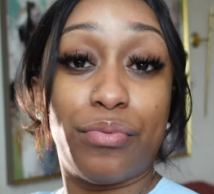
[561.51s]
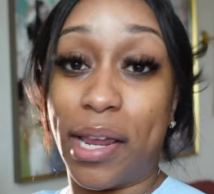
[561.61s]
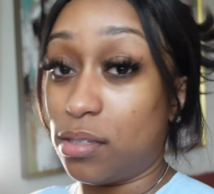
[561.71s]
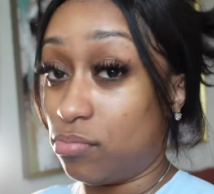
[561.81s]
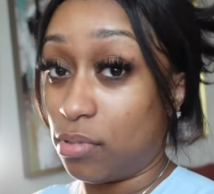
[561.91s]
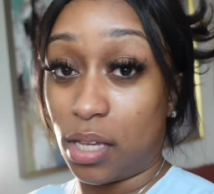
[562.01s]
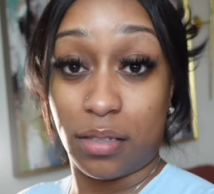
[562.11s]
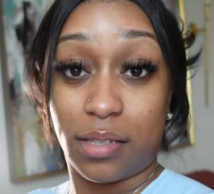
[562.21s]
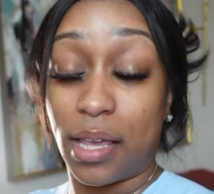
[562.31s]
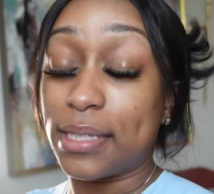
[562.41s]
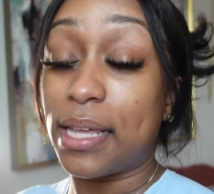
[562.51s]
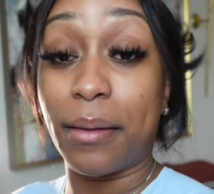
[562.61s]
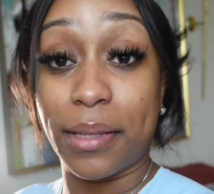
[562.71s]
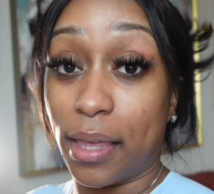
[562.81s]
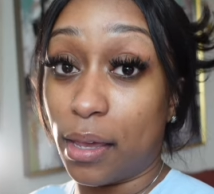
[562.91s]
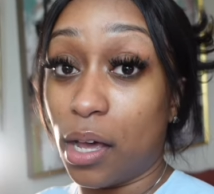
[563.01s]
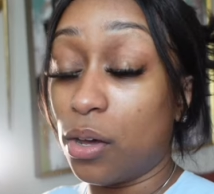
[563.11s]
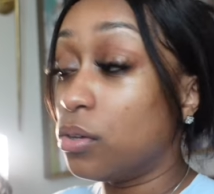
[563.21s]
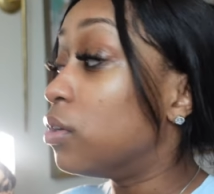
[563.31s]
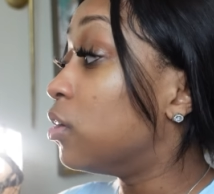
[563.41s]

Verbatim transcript: it's it's, it's time to let go